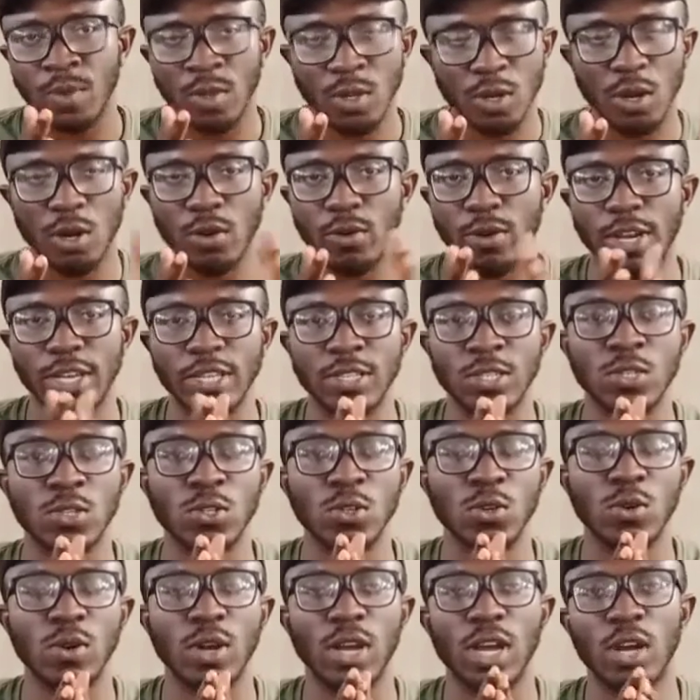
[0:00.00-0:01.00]
All right.
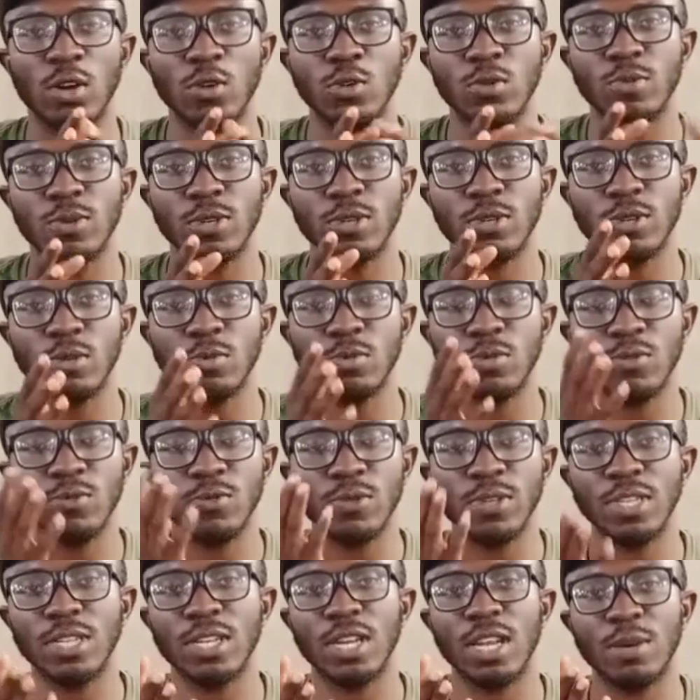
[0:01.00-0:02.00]
So I will be
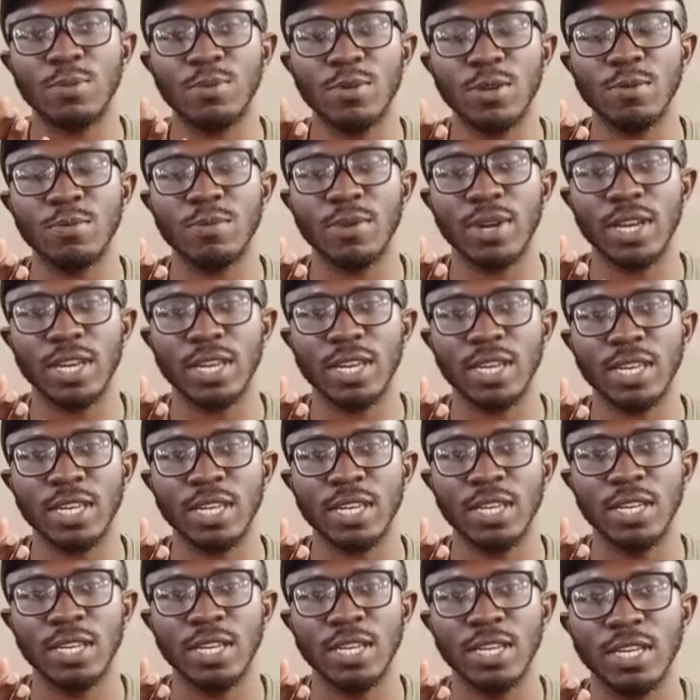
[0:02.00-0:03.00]
removing the lapel mic
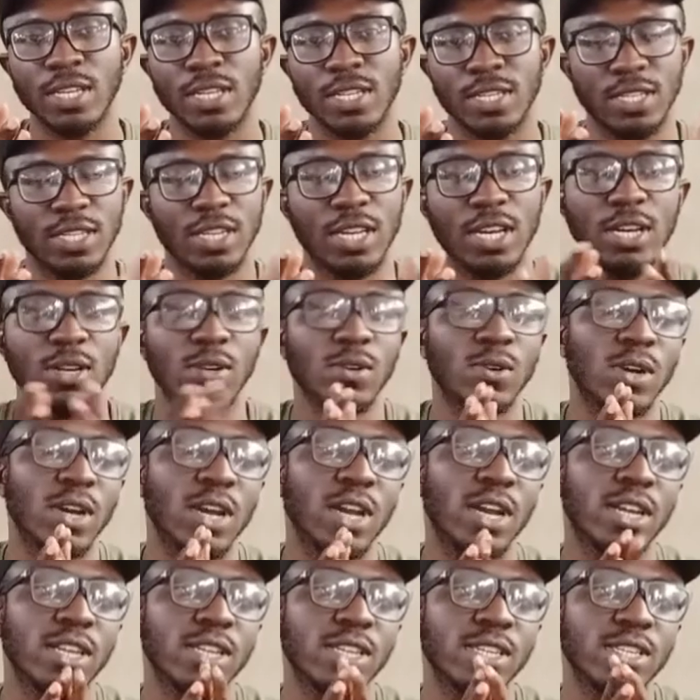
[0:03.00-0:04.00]
now,
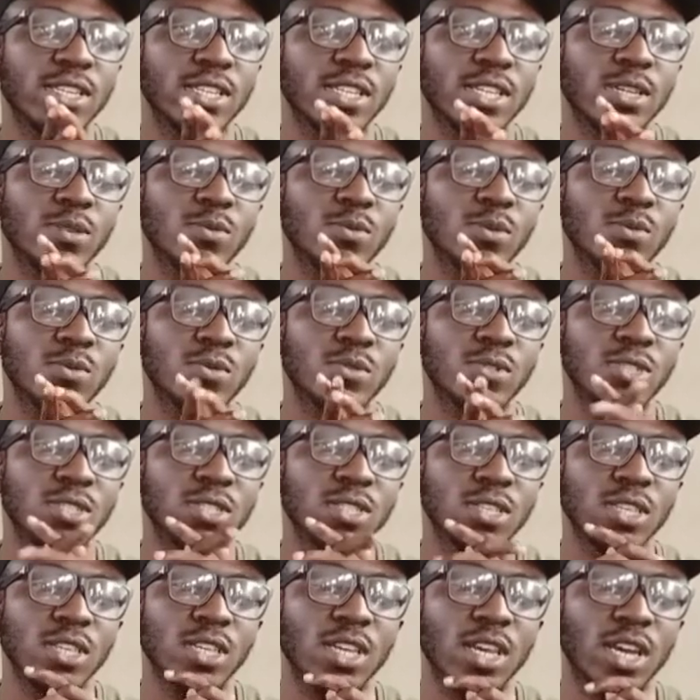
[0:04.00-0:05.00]
and we'll
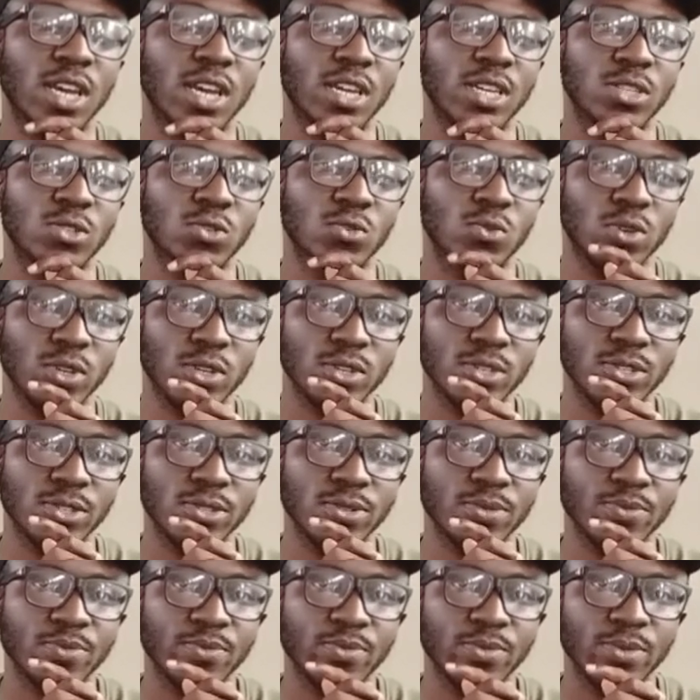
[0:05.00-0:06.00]
see how it
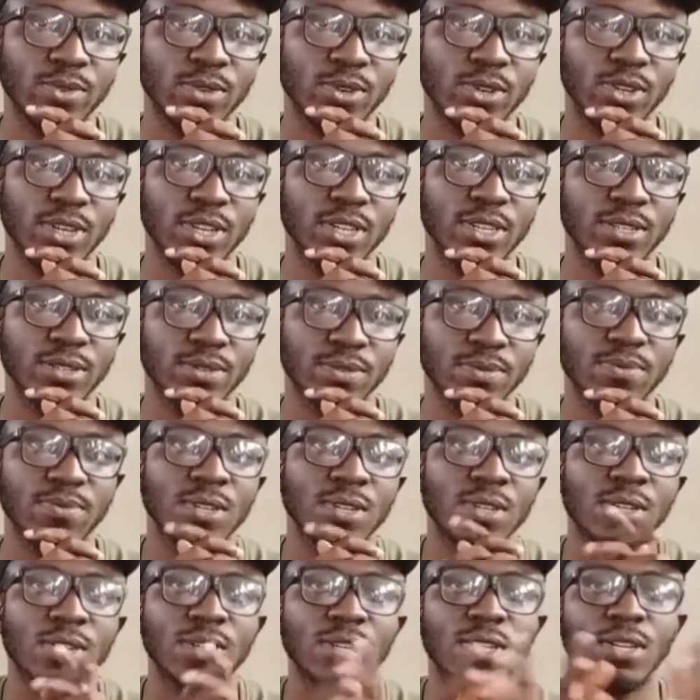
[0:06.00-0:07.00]
works. Okay.
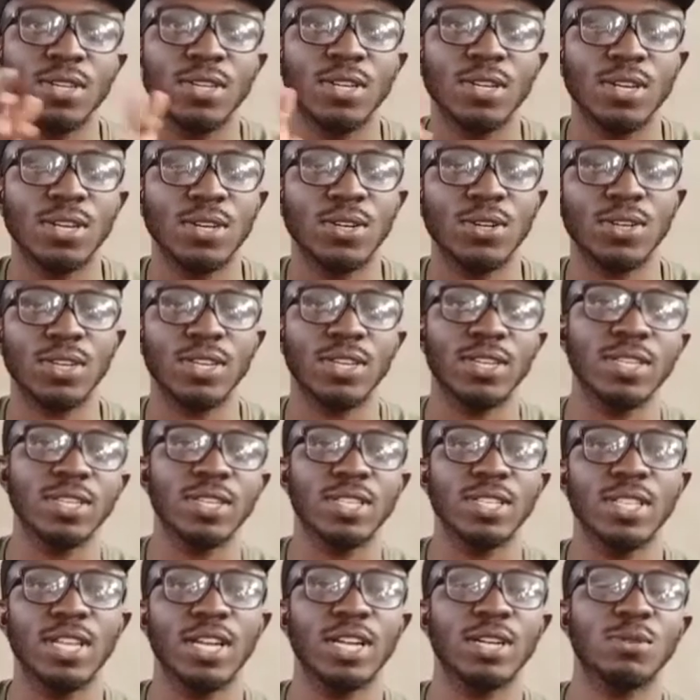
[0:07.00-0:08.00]
Okay,
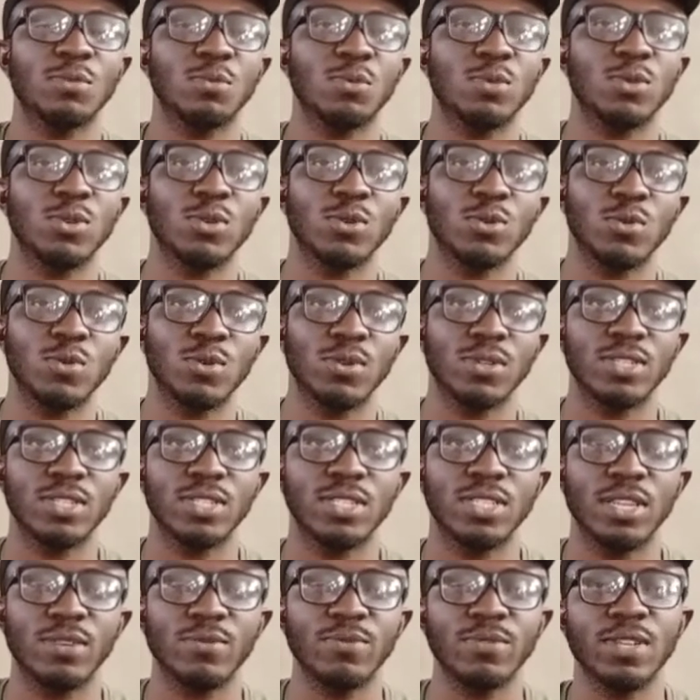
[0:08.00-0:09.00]
now you would
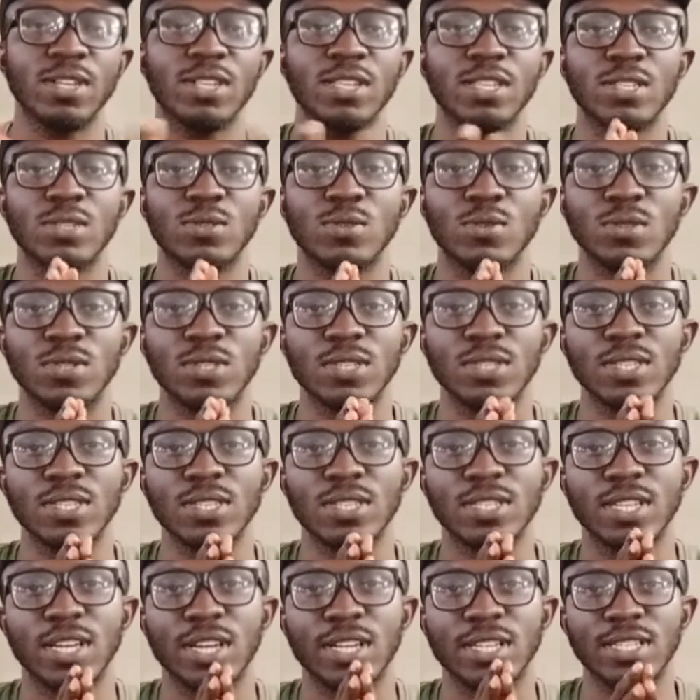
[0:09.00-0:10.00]
definitely notice
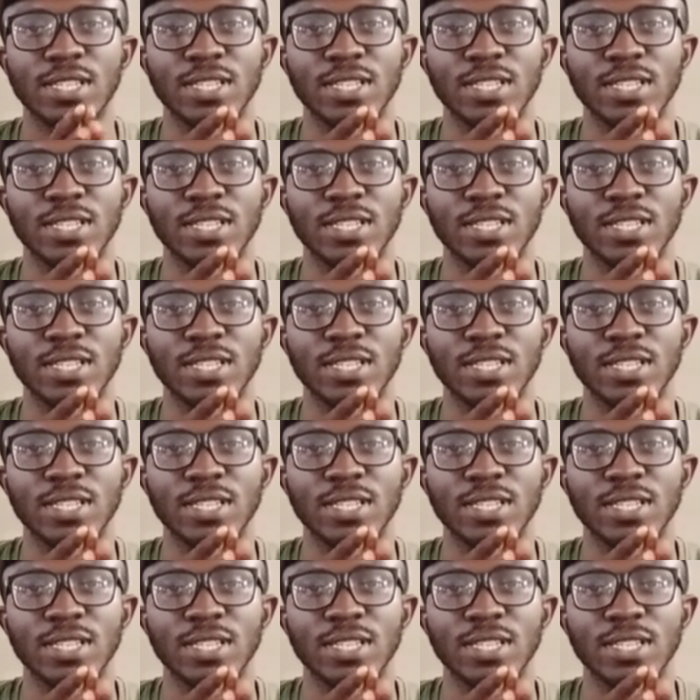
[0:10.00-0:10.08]
that